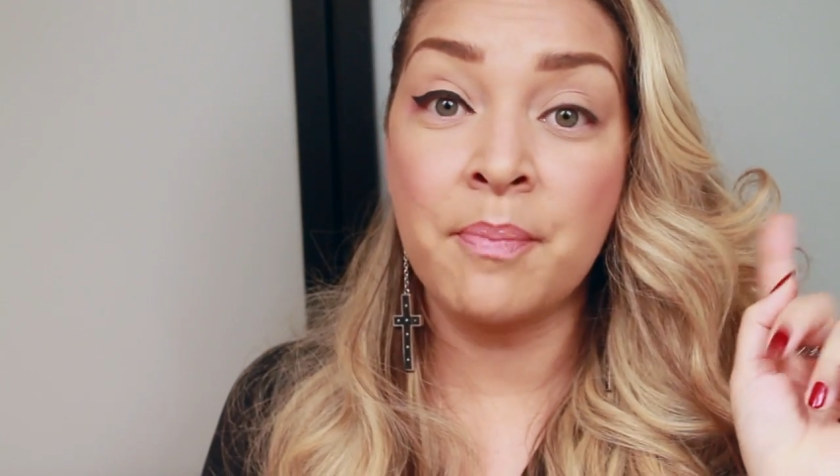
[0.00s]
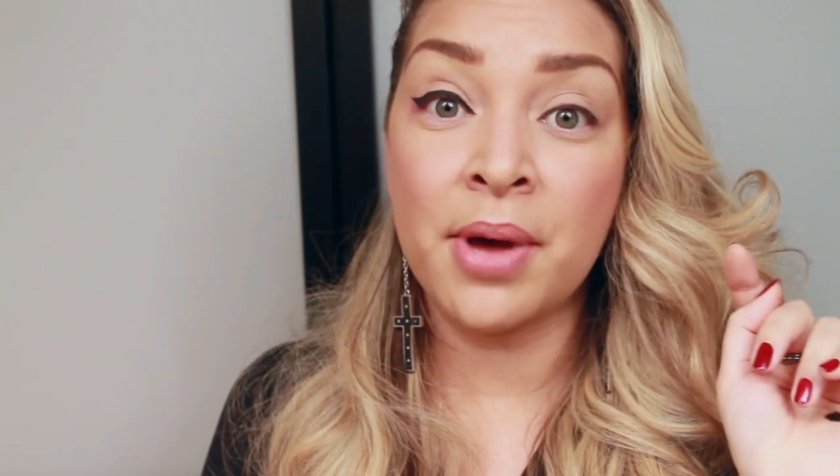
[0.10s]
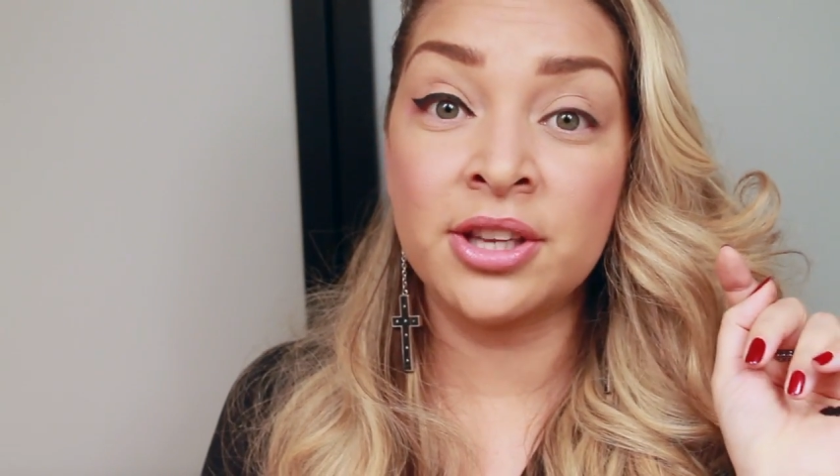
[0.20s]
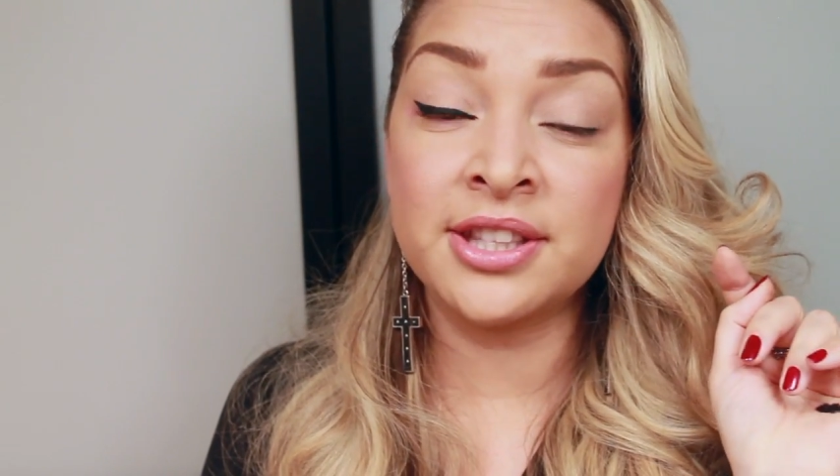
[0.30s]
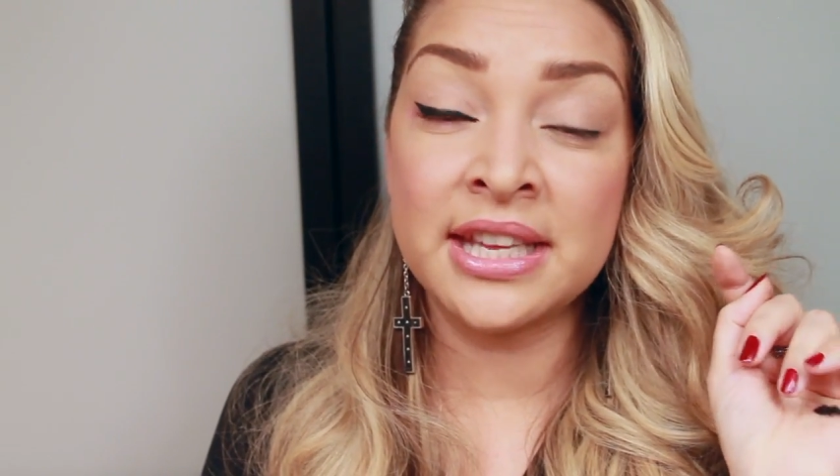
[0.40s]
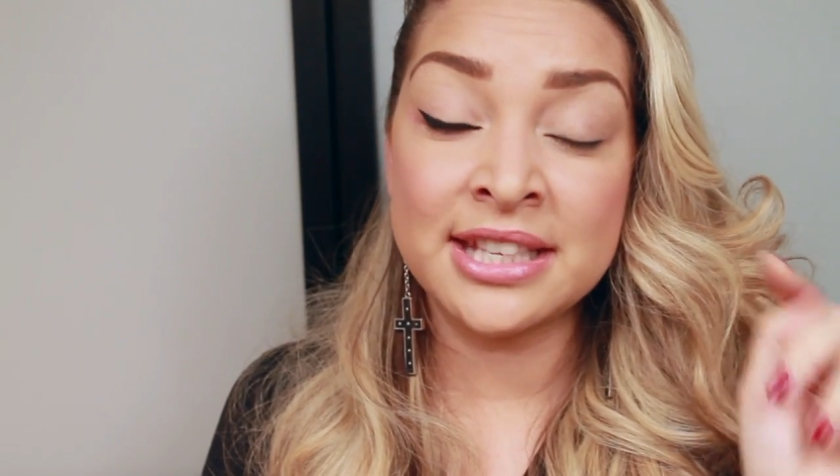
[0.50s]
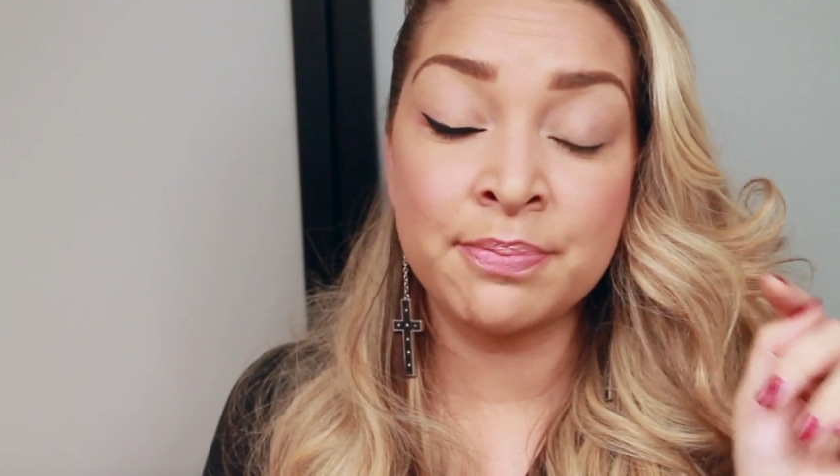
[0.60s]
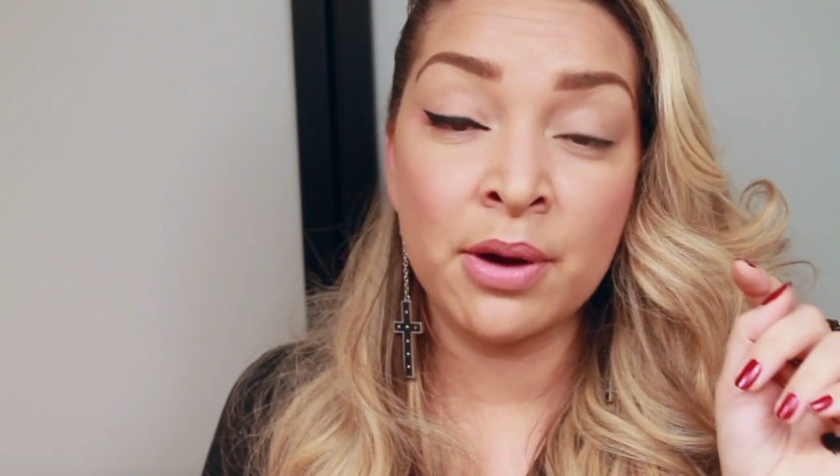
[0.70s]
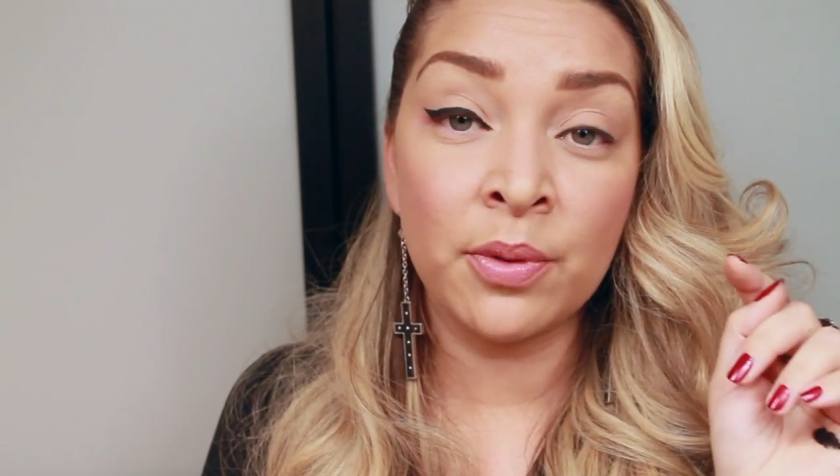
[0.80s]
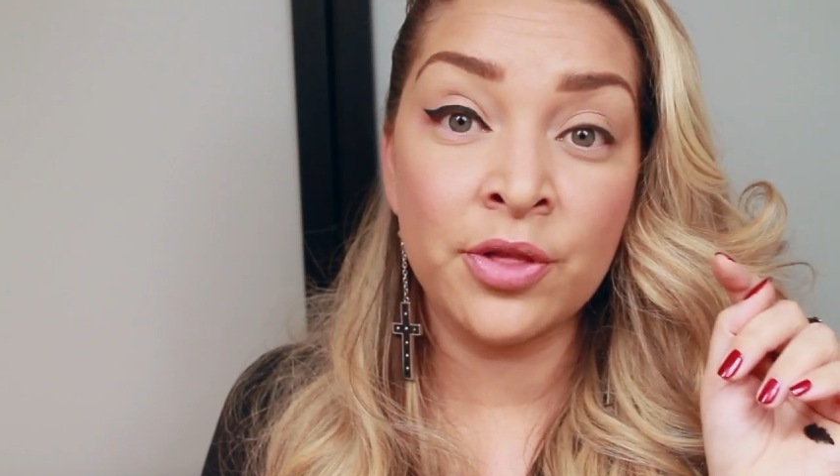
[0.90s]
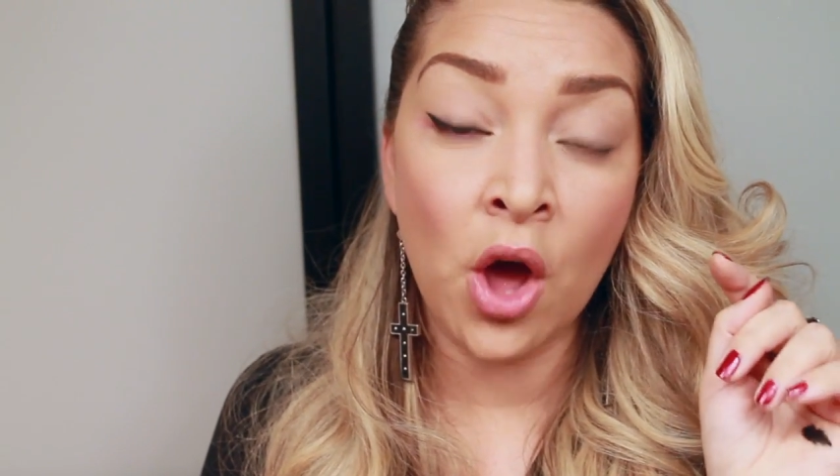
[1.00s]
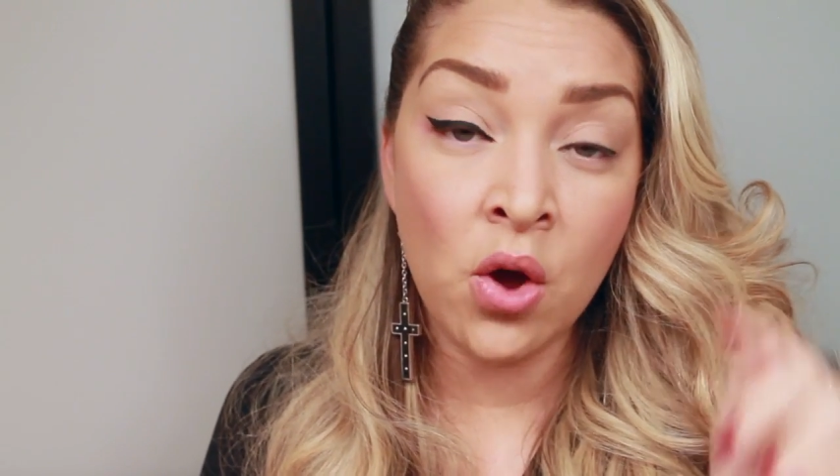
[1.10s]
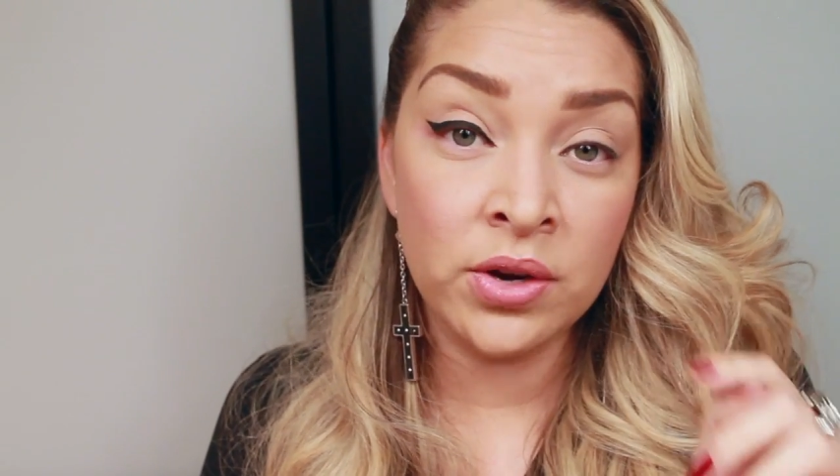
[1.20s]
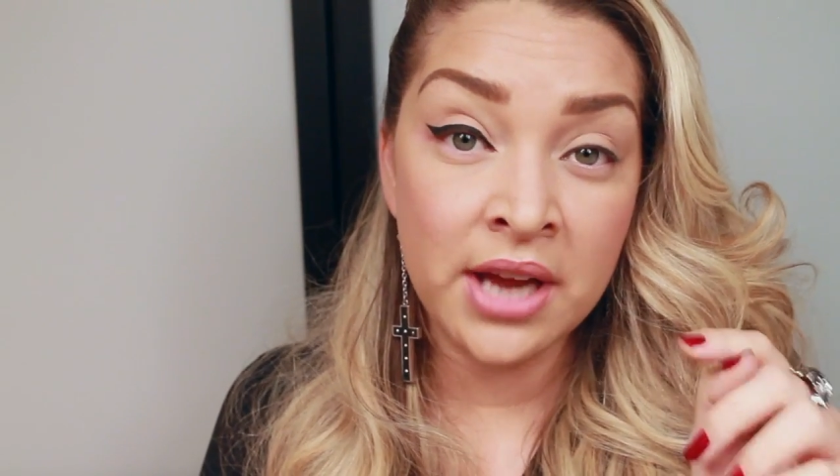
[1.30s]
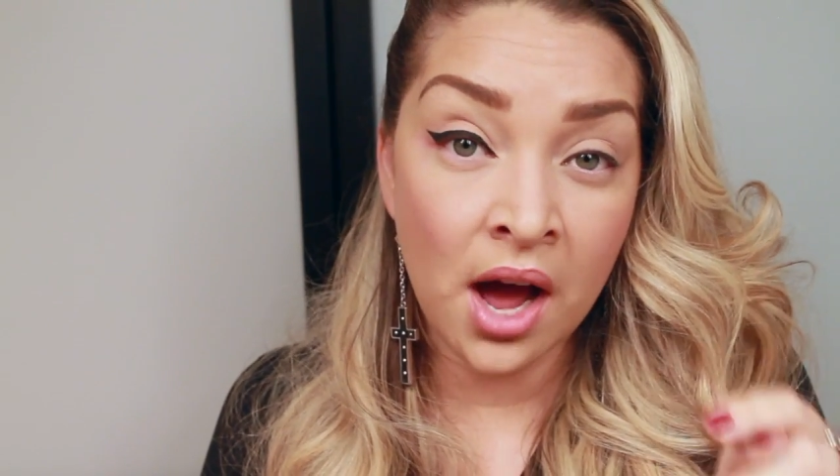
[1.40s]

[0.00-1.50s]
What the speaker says: But this is probably one of the only